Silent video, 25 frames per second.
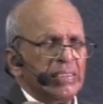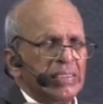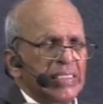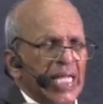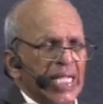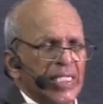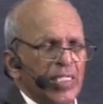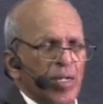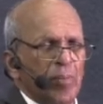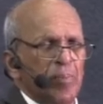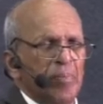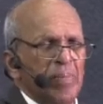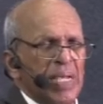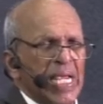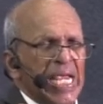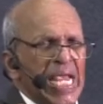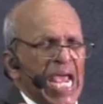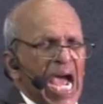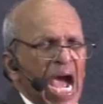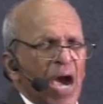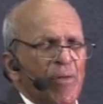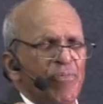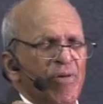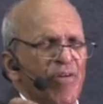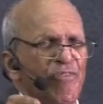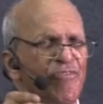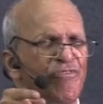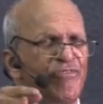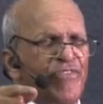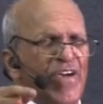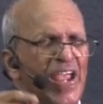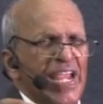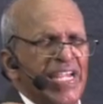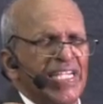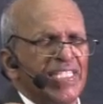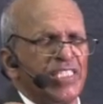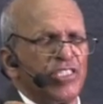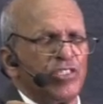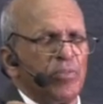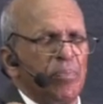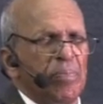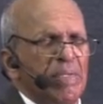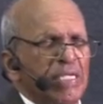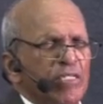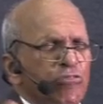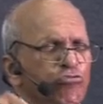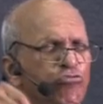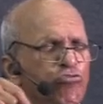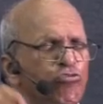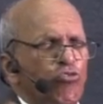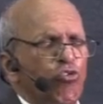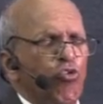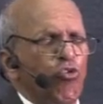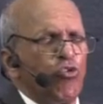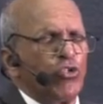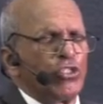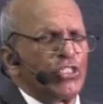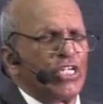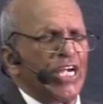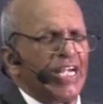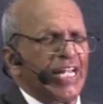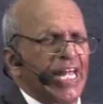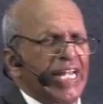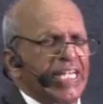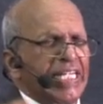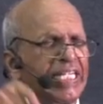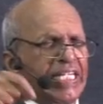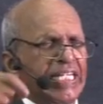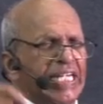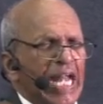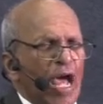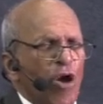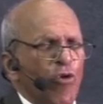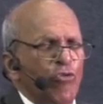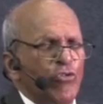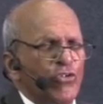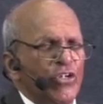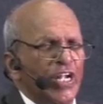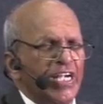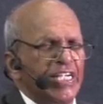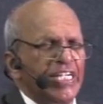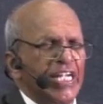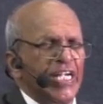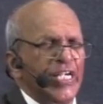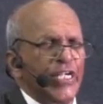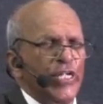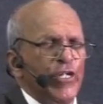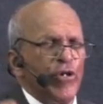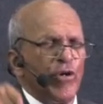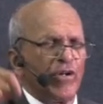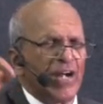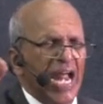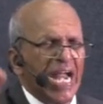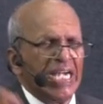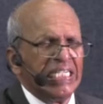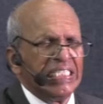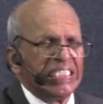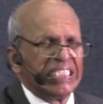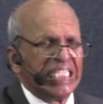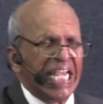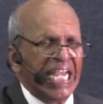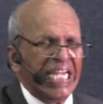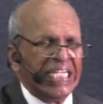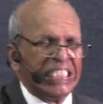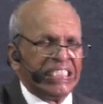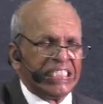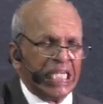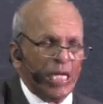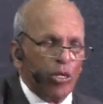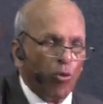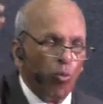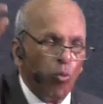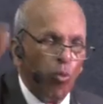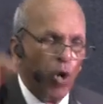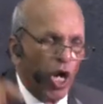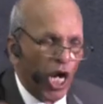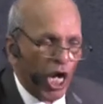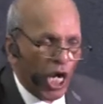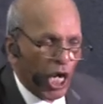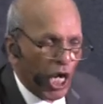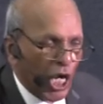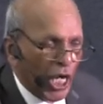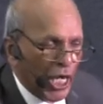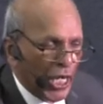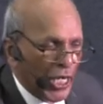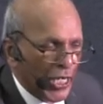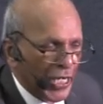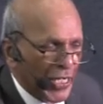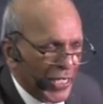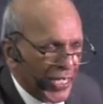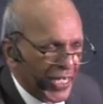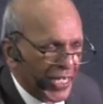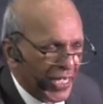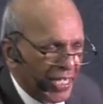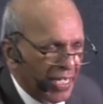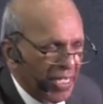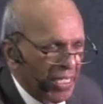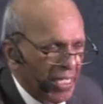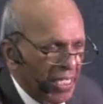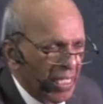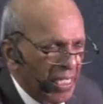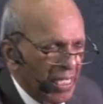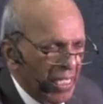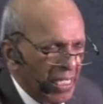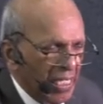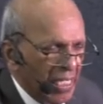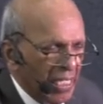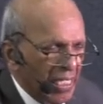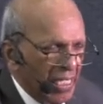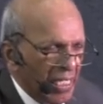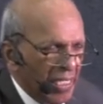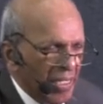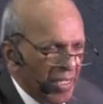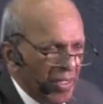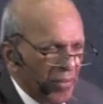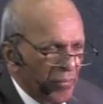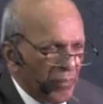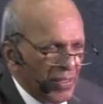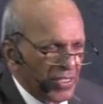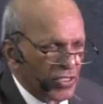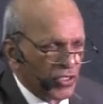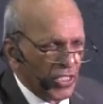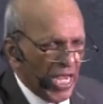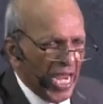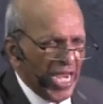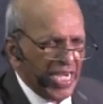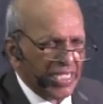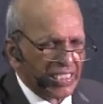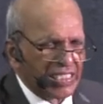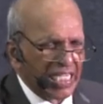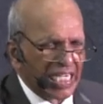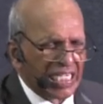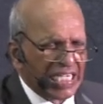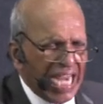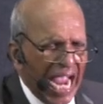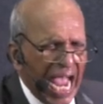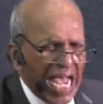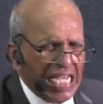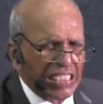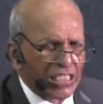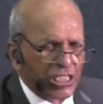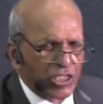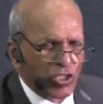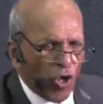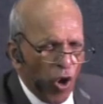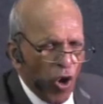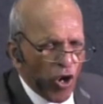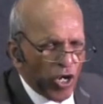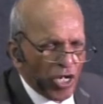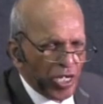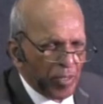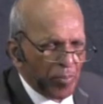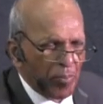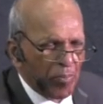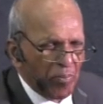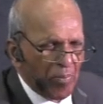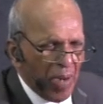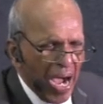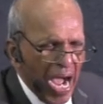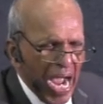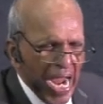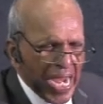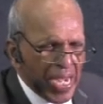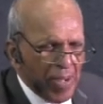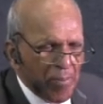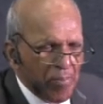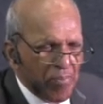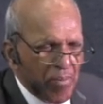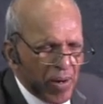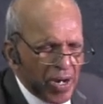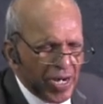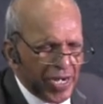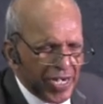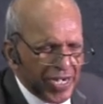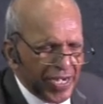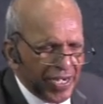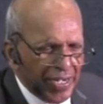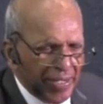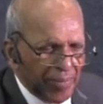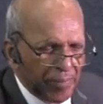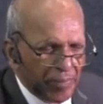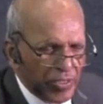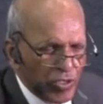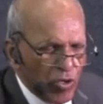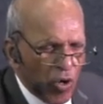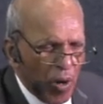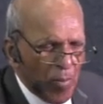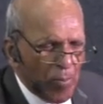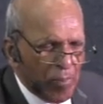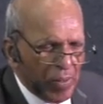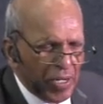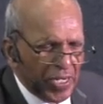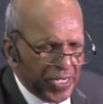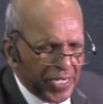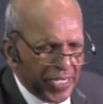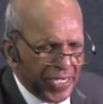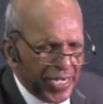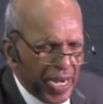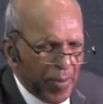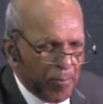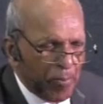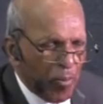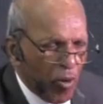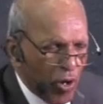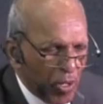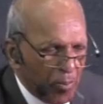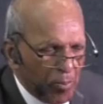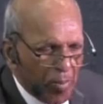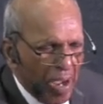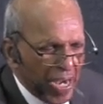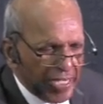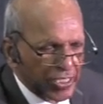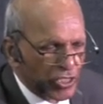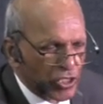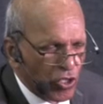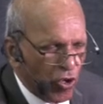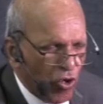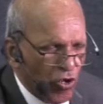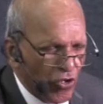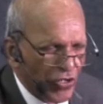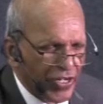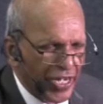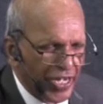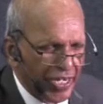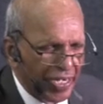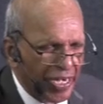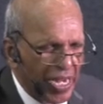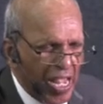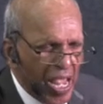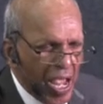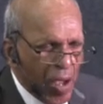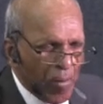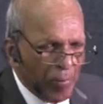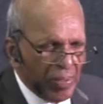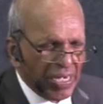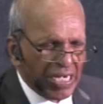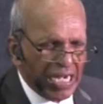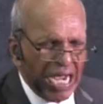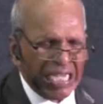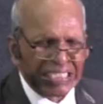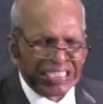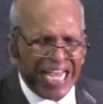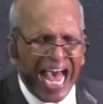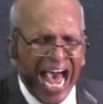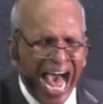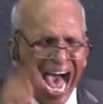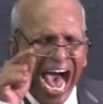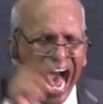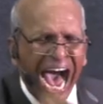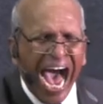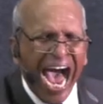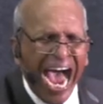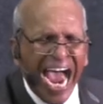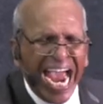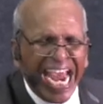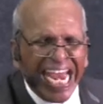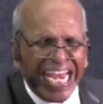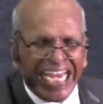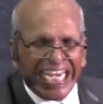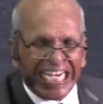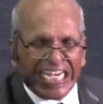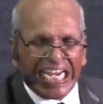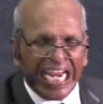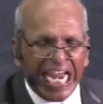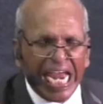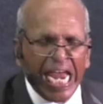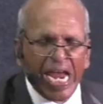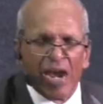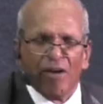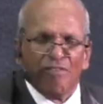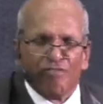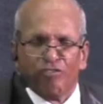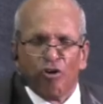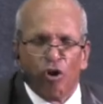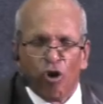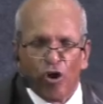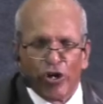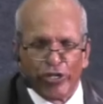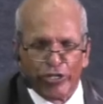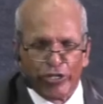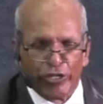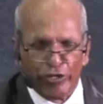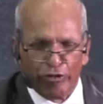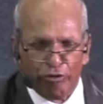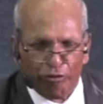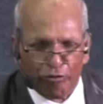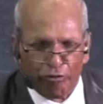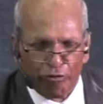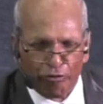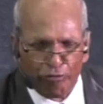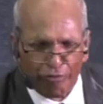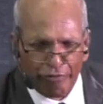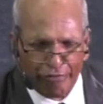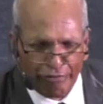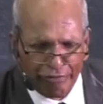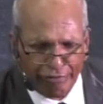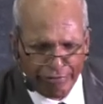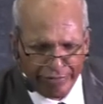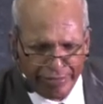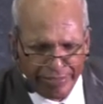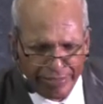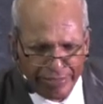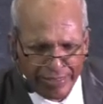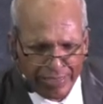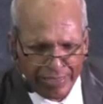that may our faith be rooted and grounded in your unchanging word, which says, cast on my burden, your burden upon my shoulder, because I care for you.